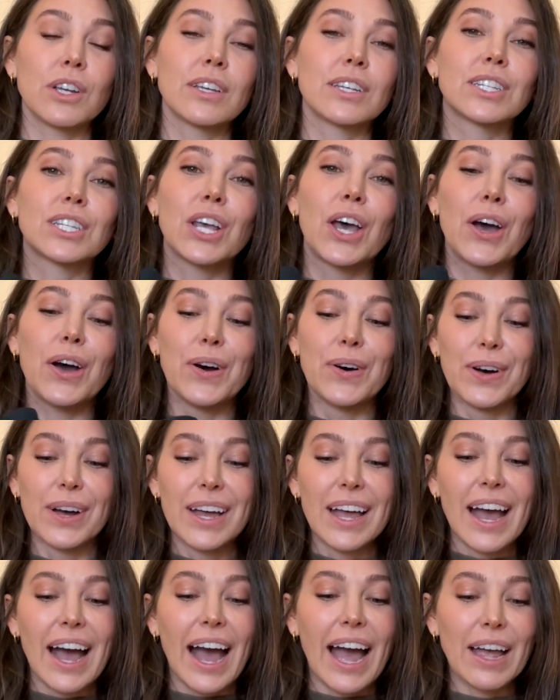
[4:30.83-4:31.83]
So
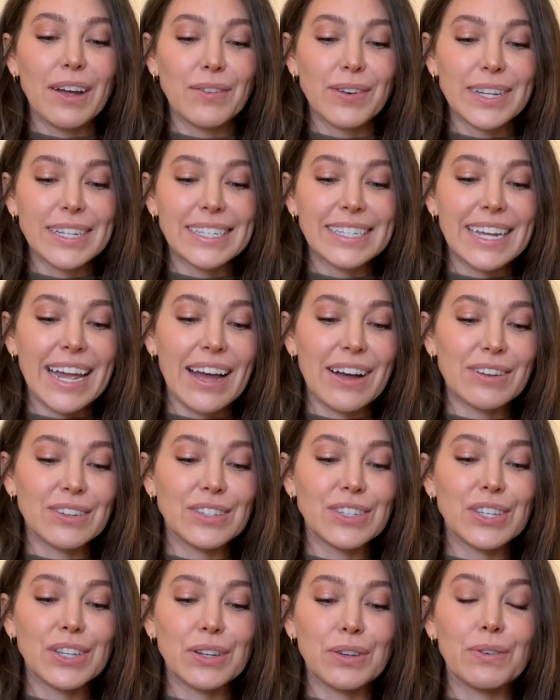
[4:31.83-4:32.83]
I went down
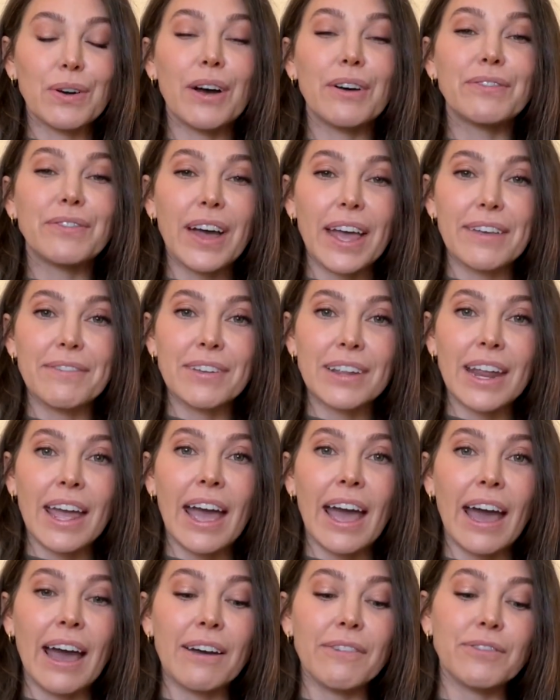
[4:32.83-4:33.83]
to a
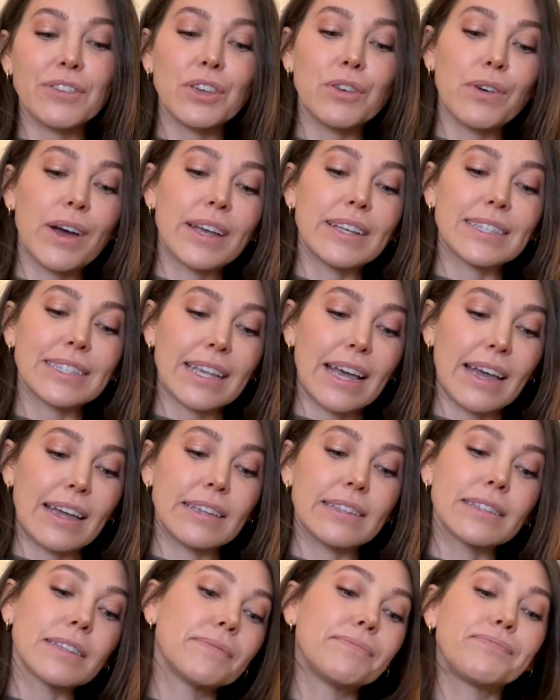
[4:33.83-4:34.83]
5.5 US
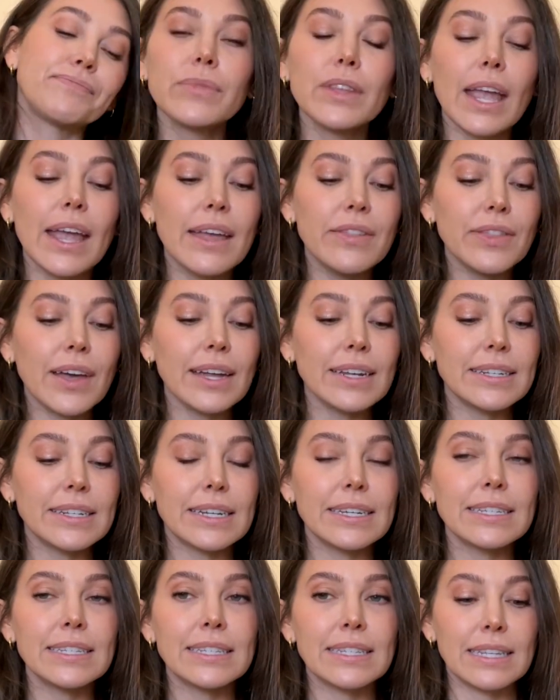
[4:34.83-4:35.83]
size, and that
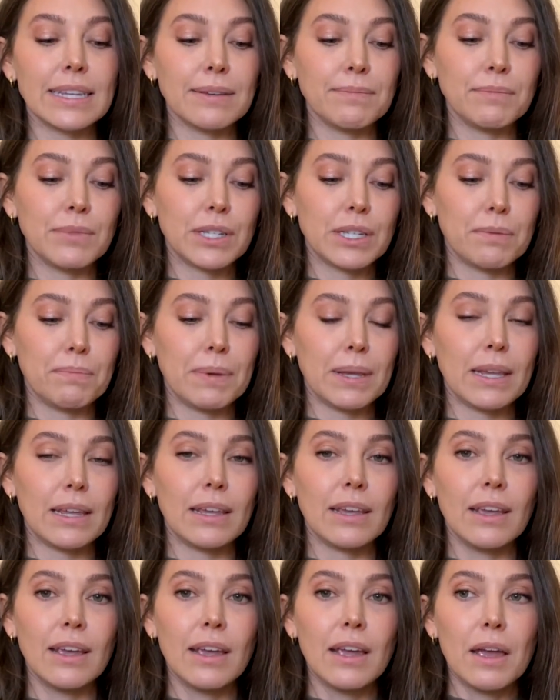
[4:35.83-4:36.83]
does seem to
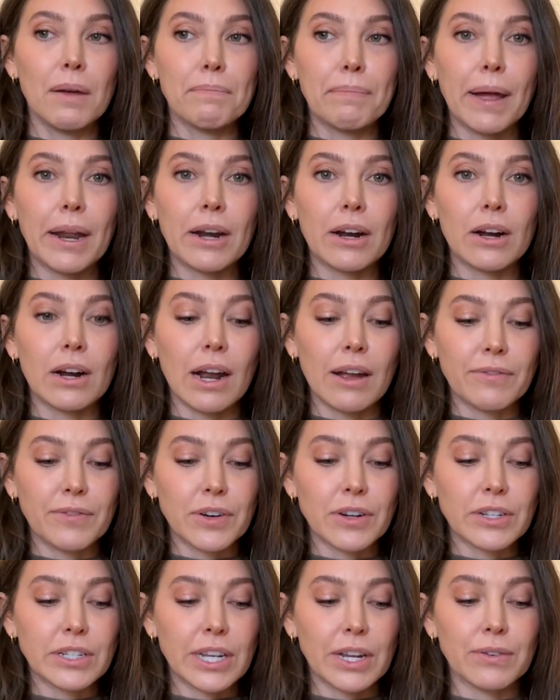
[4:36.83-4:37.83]
be better. At
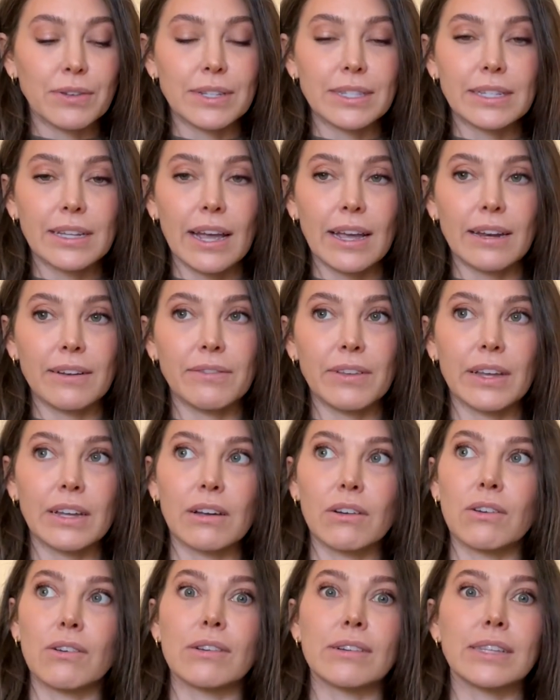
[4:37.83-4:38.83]
first I was kind of like,
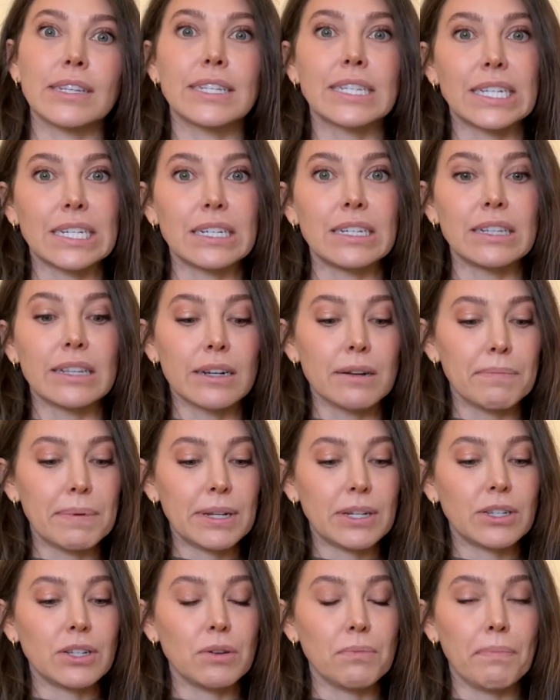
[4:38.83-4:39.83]
oh, are these still a little
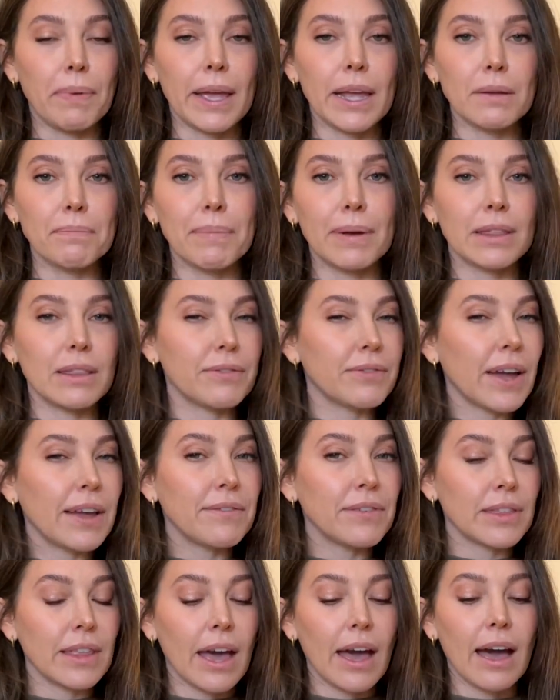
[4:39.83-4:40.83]
bit too big? But the
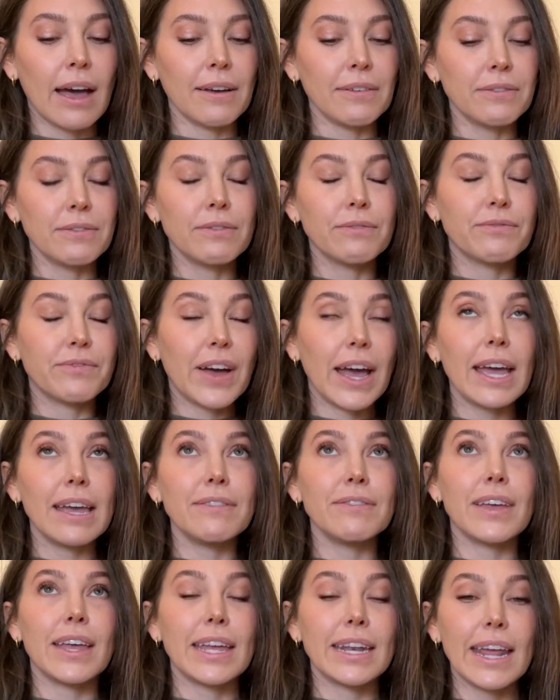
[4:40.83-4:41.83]

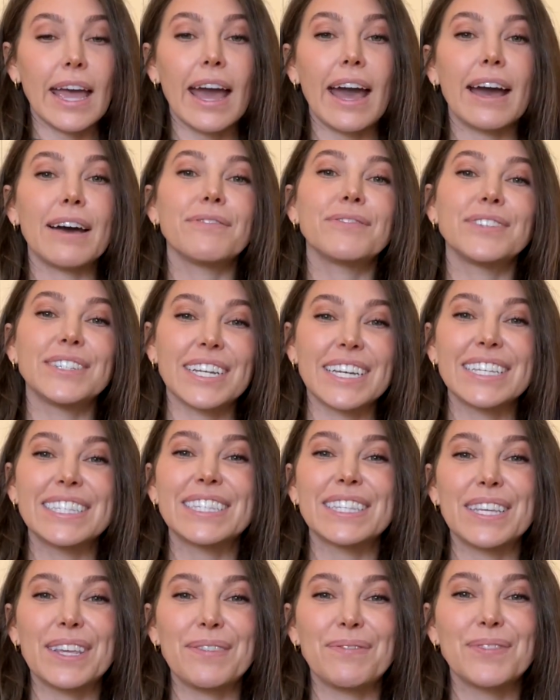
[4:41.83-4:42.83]
5.5 does
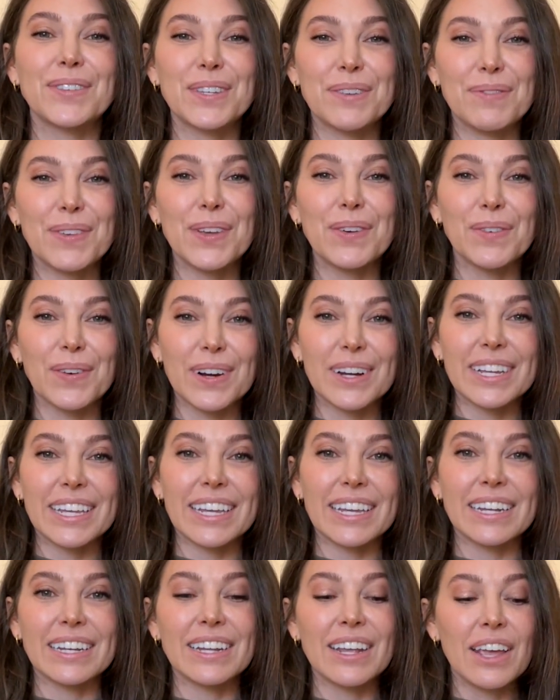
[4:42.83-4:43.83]
seem to be
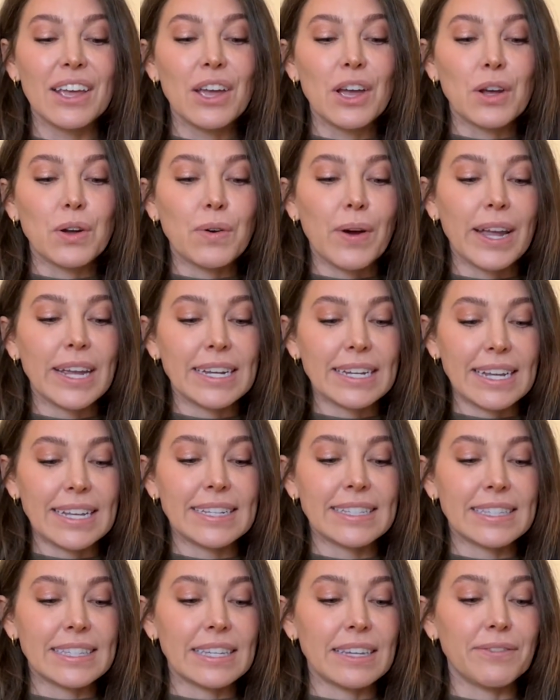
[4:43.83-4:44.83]
working quite
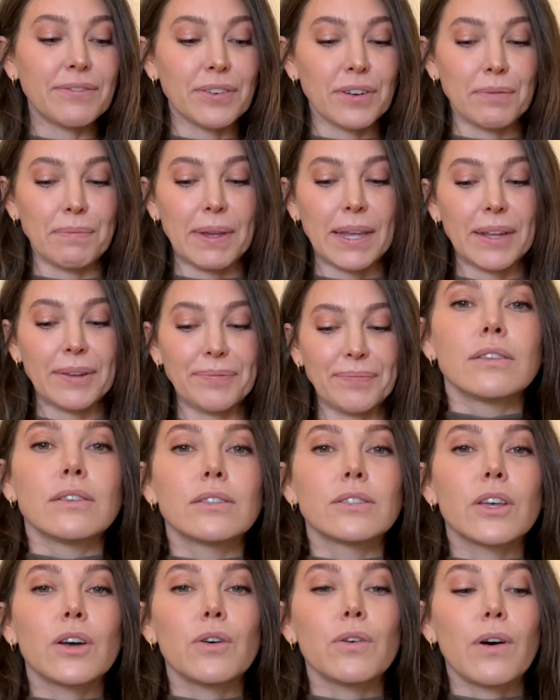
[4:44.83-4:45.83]
nicely for me.
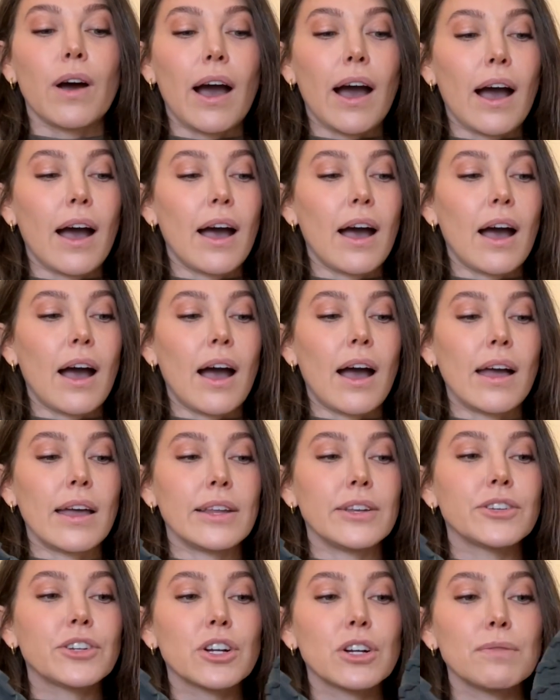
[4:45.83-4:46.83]
So
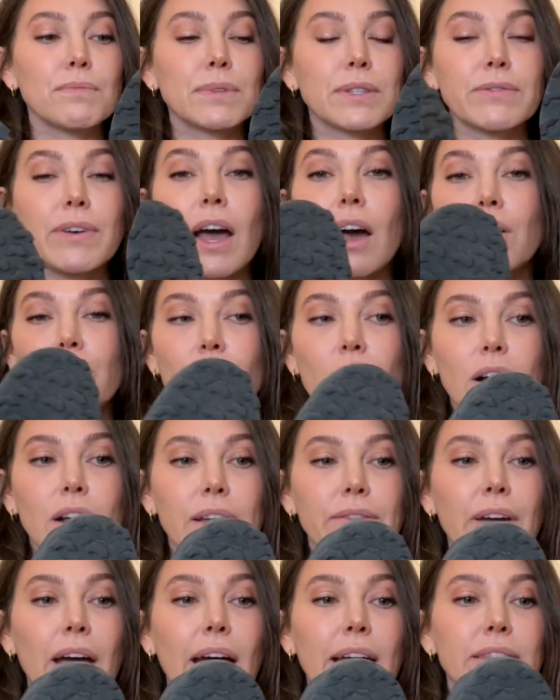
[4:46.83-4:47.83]
in terms of how long
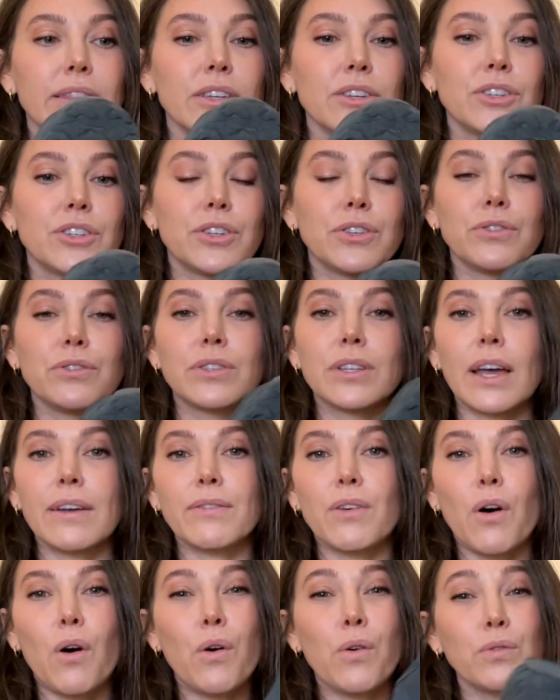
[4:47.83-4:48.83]
I've had these shoes,
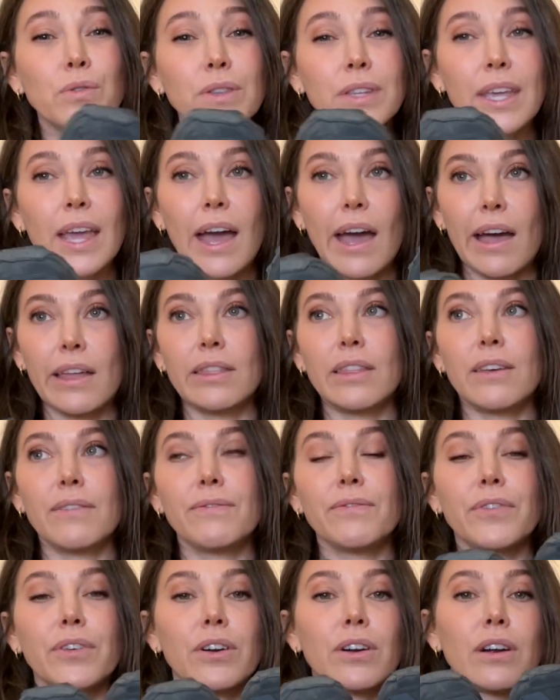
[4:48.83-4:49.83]
I've only had
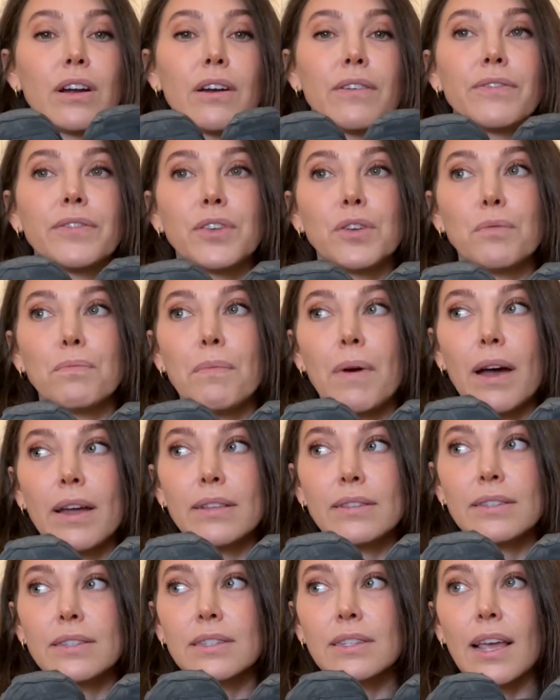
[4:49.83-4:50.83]
them for a few
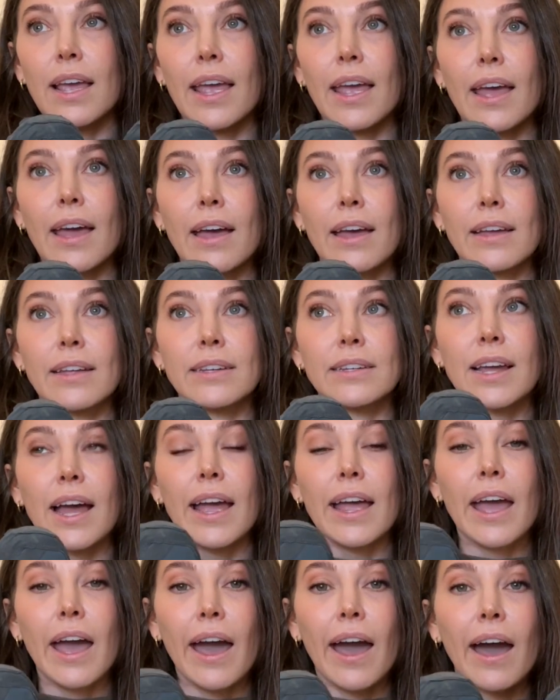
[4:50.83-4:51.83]
months, and
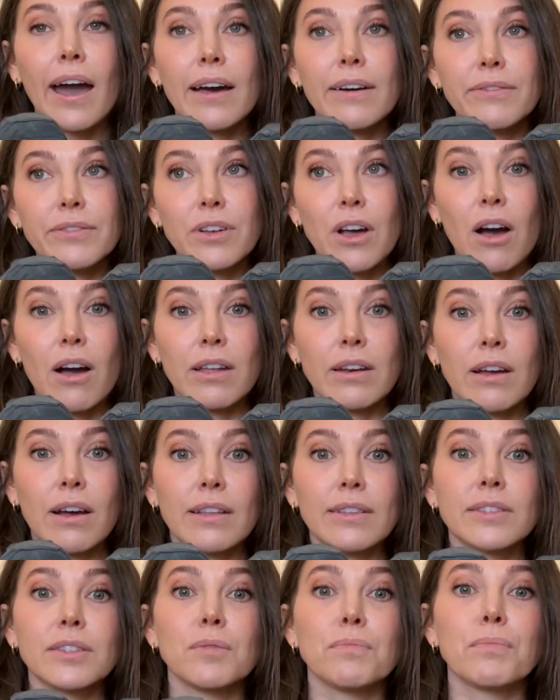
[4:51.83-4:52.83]
I have gone
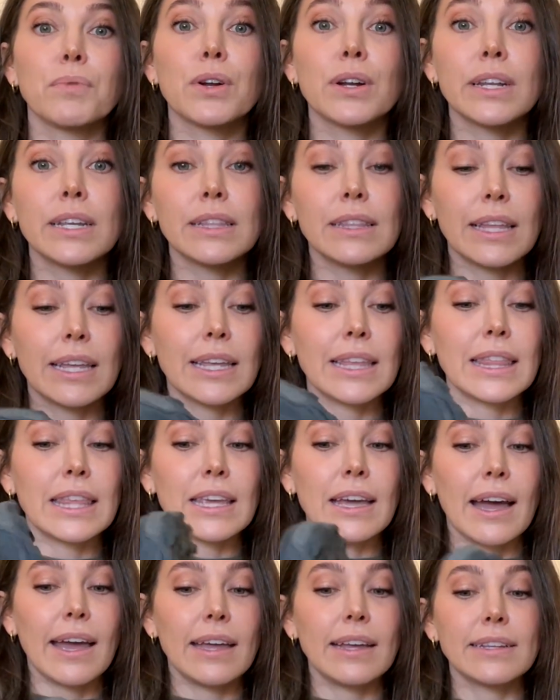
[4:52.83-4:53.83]
on some pretty lengthy
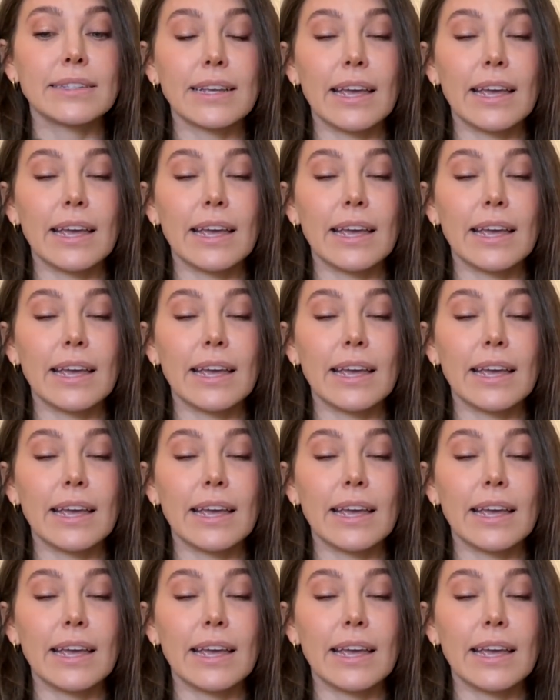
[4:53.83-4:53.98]
hikes.